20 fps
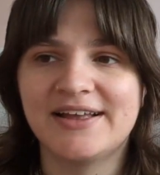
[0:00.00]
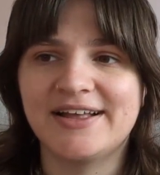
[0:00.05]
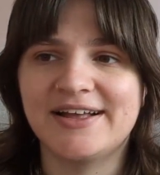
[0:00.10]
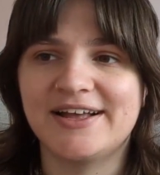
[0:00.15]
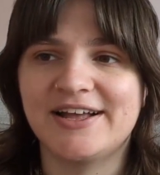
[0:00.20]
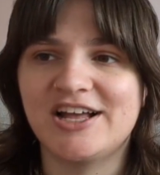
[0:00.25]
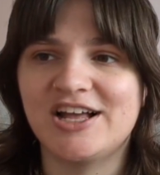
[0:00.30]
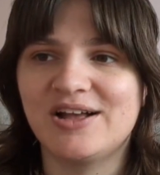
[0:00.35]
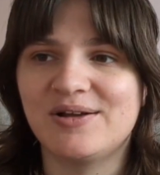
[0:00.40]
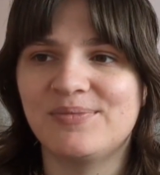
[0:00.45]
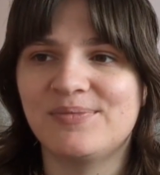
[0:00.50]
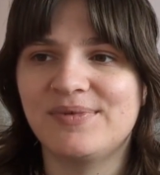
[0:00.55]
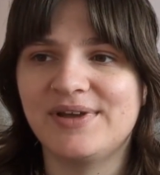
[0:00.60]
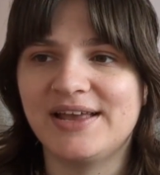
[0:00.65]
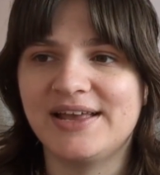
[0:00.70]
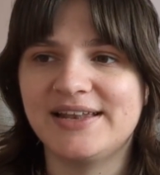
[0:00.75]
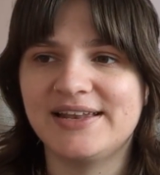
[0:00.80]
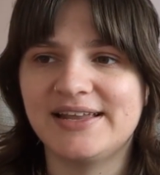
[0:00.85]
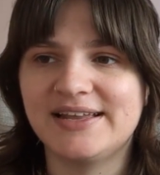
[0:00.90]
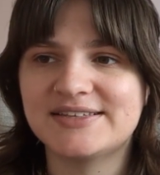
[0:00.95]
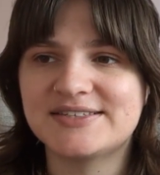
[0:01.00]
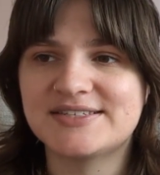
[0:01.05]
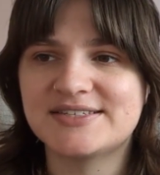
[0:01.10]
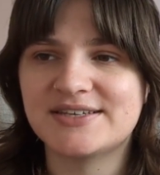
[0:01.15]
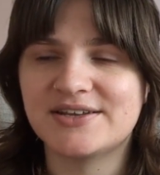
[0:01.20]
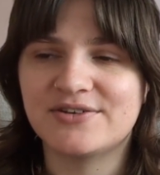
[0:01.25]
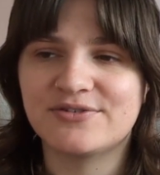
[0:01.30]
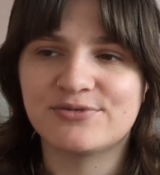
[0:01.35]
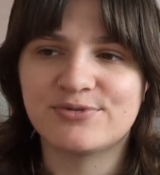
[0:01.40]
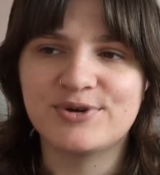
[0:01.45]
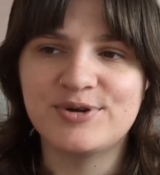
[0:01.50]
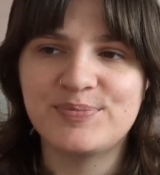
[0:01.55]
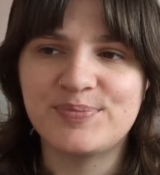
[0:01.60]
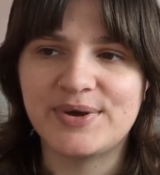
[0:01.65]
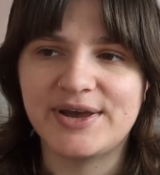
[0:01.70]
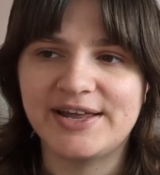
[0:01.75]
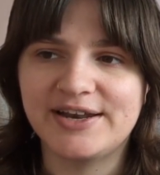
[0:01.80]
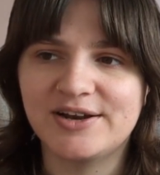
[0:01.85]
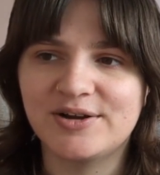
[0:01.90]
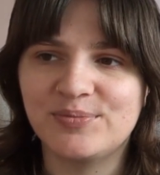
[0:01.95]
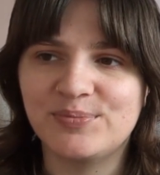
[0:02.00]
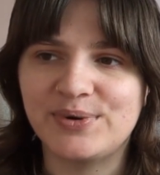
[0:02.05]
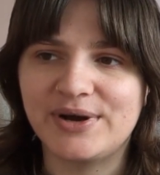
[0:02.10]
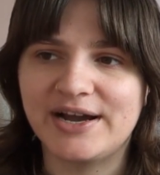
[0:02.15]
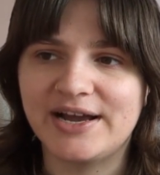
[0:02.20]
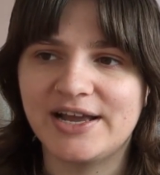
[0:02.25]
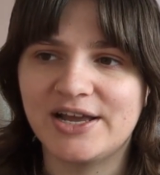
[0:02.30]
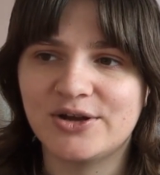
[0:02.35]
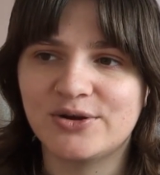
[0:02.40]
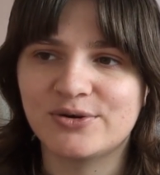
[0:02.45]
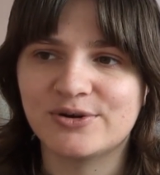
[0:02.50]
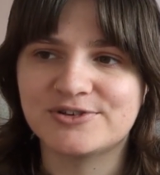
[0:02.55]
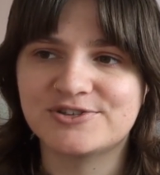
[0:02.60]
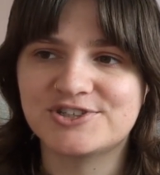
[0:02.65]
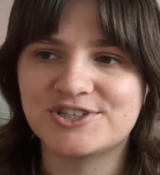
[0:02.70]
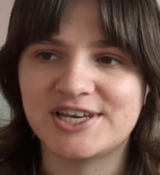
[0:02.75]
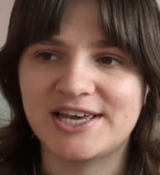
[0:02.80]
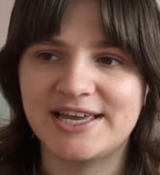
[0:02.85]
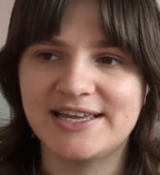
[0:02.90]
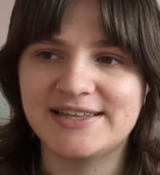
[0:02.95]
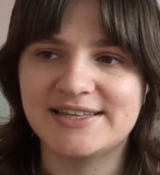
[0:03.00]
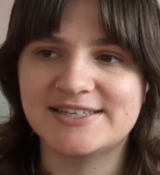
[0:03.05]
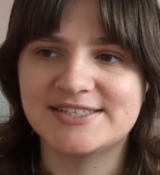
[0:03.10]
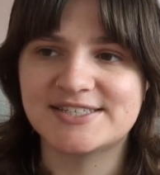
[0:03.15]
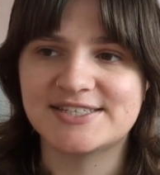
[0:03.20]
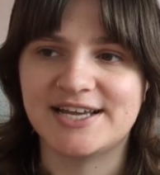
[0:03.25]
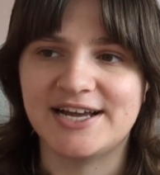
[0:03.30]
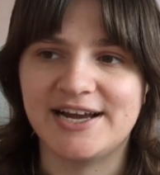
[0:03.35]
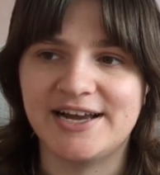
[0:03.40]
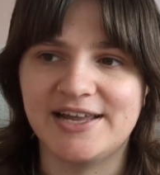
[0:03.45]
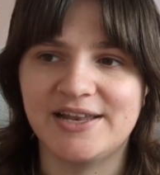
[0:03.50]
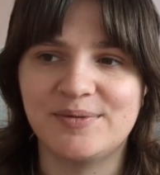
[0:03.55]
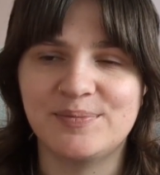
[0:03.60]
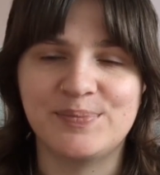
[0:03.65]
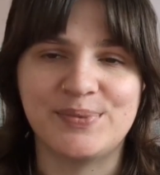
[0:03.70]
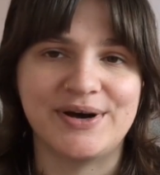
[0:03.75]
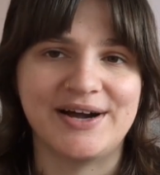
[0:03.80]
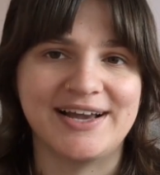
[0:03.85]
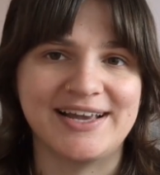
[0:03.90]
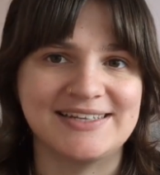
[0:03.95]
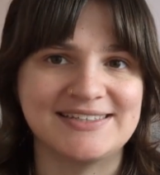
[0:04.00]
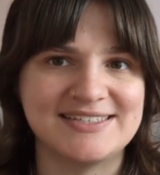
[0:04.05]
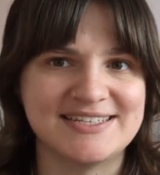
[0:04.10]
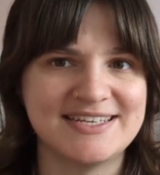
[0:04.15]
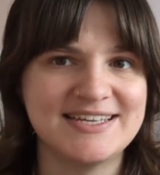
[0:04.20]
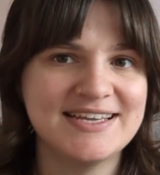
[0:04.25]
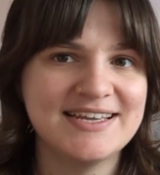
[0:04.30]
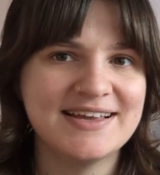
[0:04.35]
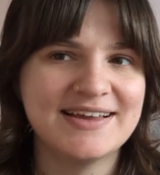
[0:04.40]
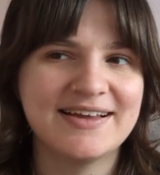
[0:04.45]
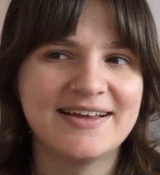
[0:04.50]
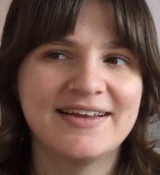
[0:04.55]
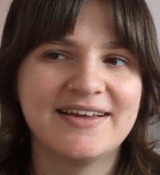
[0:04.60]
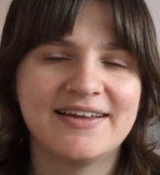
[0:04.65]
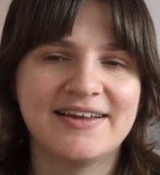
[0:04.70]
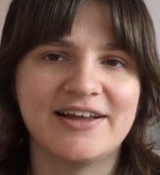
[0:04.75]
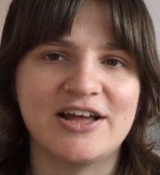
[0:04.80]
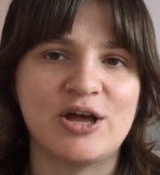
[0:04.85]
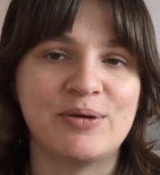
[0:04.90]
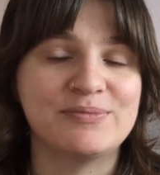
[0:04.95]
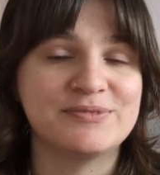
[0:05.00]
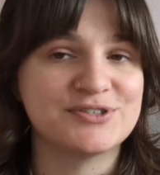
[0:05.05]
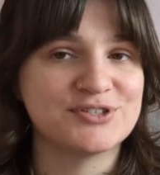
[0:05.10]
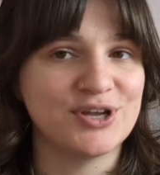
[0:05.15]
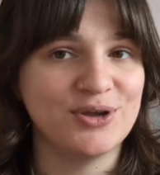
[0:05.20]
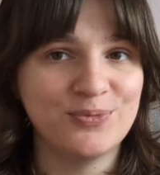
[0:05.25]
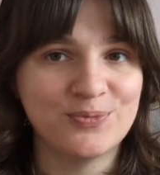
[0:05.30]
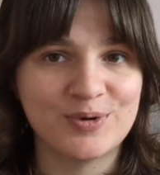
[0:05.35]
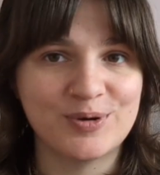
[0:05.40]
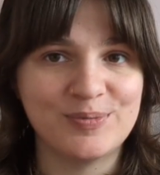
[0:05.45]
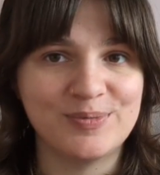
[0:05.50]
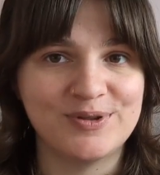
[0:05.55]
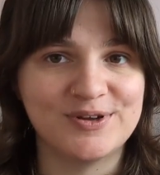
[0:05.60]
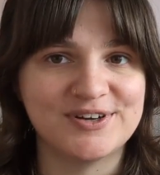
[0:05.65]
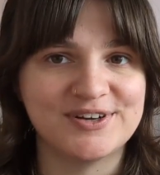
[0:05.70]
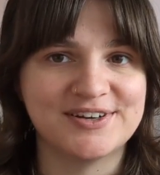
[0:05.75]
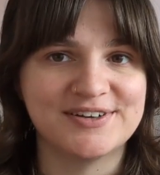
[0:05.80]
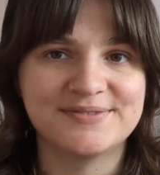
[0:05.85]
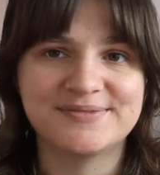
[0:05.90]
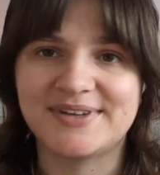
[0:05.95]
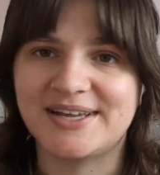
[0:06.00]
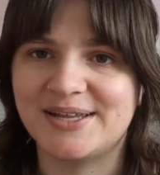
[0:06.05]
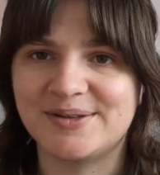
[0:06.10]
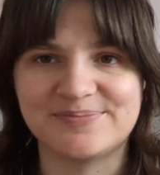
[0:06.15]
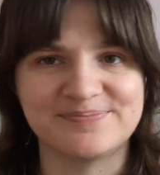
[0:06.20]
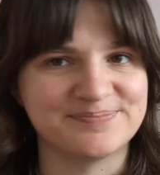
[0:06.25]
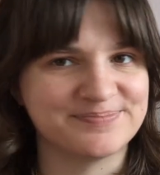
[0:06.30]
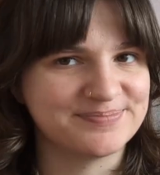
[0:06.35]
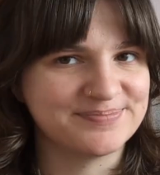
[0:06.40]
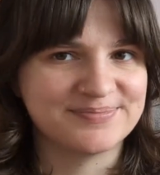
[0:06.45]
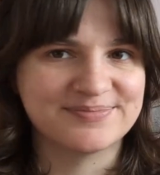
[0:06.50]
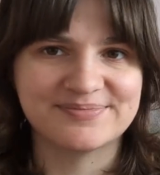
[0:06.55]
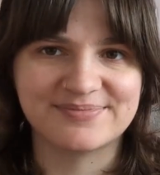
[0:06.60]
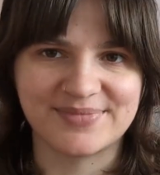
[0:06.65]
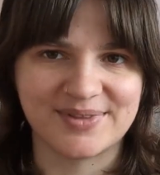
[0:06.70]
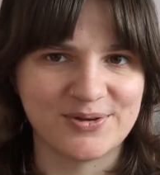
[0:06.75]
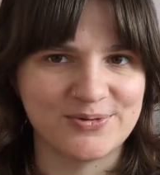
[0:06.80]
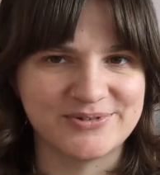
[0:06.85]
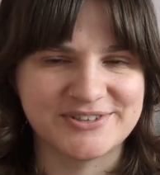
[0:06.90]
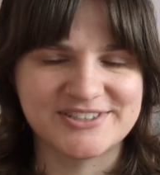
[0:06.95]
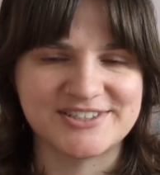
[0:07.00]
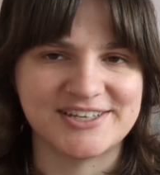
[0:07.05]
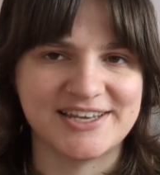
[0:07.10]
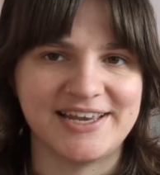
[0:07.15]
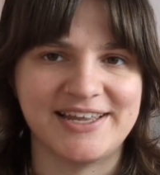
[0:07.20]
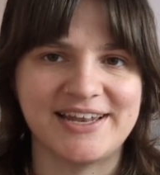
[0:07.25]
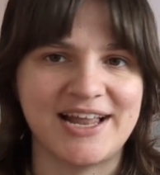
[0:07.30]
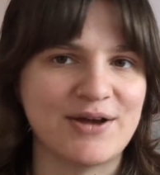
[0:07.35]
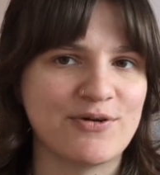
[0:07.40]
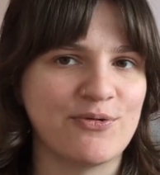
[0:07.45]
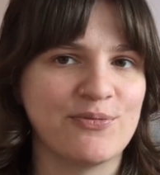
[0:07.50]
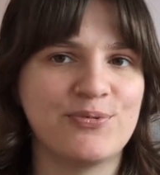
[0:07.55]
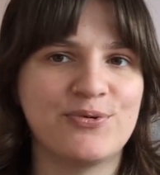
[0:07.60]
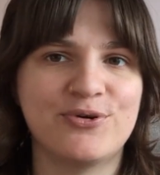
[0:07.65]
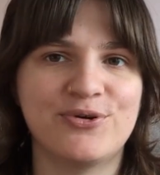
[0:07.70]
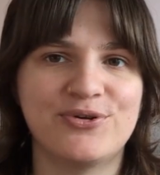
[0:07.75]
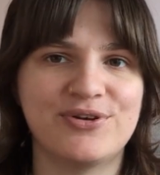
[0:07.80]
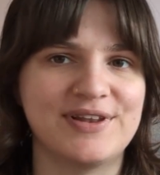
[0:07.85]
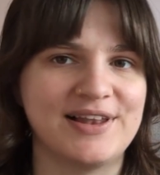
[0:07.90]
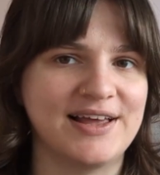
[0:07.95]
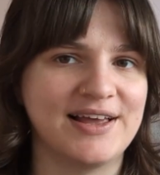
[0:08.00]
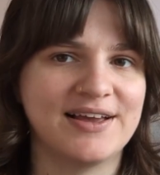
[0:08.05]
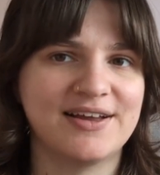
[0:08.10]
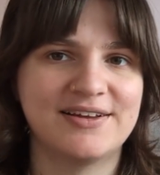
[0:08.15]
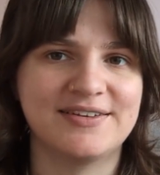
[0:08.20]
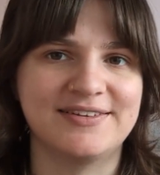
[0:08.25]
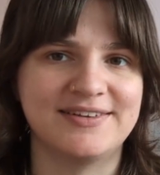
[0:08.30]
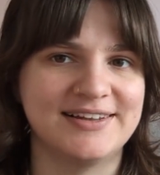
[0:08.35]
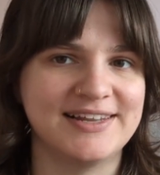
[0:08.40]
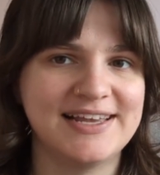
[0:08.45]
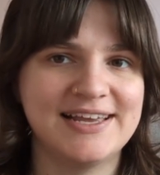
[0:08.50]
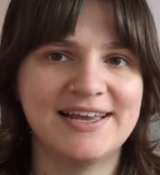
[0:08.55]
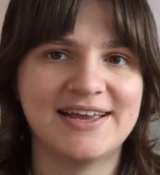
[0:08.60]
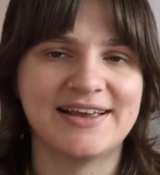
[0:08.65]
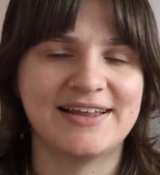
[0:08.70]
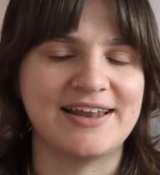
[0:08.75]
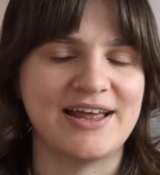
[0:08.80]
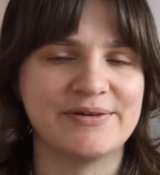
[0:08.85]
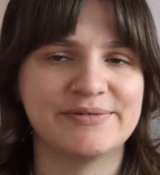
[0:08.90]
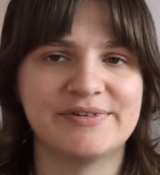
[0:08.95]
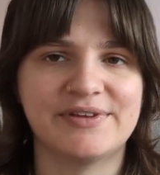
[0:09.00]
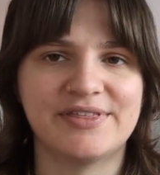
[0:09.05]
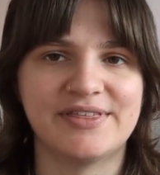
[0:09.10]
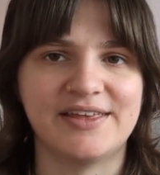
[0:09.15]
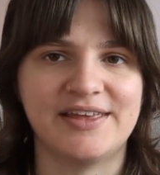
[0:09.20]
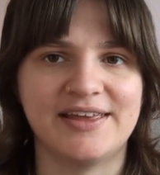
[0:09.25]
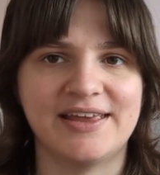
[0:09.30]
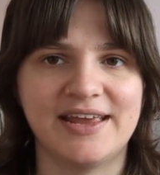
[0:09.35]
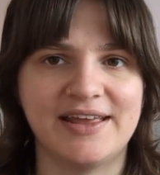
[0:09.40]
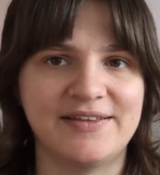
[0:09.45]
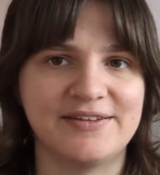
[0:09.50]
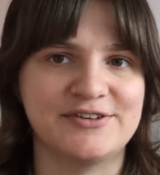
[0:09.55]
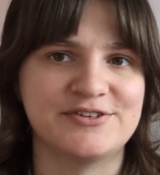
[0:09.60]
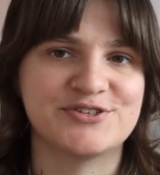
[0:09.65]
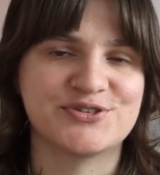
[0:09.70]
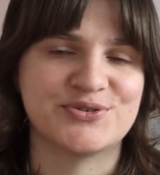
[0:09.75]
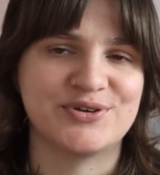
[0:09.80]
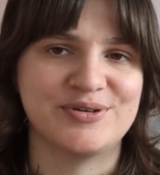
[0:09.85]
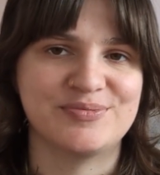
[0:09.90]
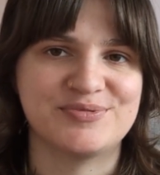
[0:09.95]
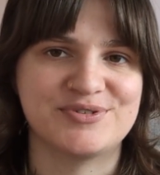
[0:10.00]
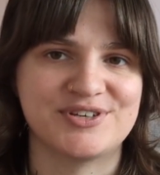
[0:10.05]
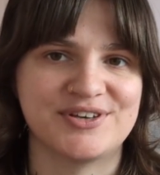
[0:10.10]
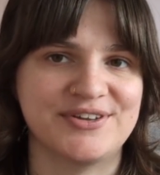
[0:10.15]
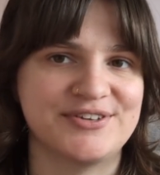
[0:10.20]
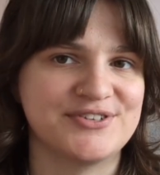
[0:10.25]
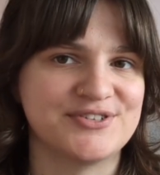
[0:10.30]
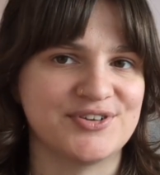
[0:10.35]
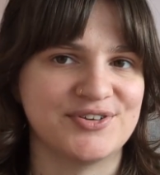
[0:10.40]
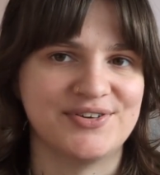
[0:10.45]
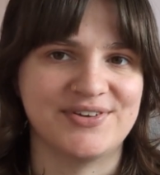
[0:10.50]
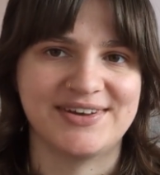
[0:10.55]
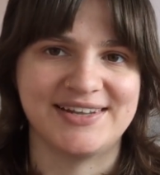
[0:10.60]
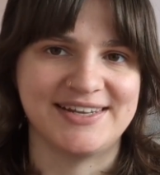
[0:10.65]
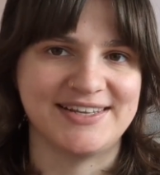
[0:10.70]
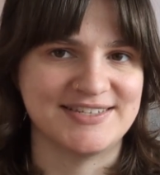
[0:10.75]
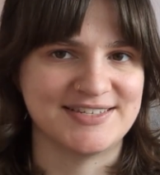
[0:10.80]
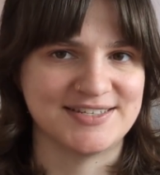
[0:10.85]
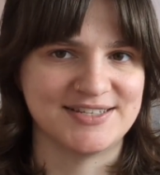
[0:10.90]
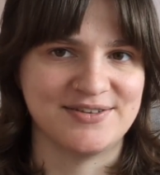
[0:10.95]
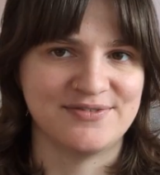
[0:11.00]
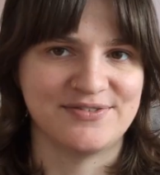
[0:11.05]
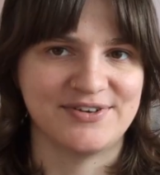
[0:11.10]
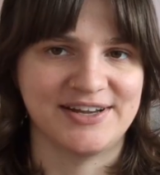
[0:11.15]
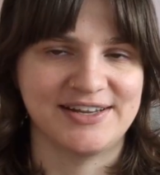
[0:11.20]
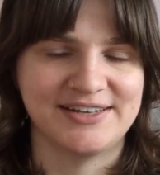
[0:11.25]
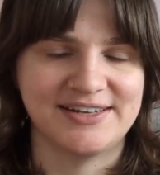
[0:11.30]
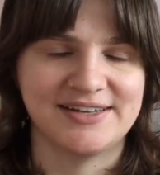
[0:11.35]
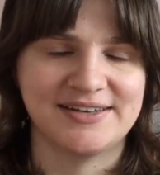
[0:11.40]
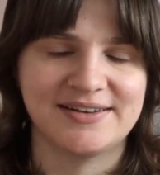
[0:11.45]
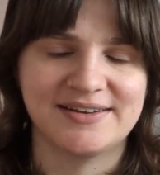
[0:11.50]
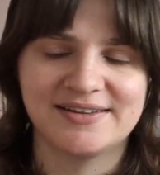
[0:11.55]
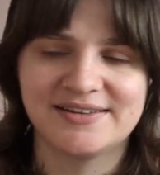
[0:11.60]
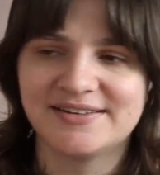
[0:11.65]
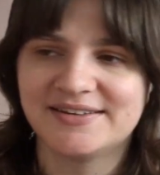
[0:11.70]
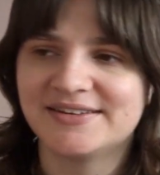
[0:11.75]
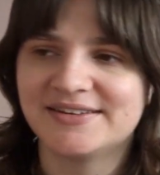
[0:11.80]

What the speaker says: And it's a free pattern by Crochet Design by D. It's on Ribbler, and once again, I'll put like the link and everything in the description so you can easily find it.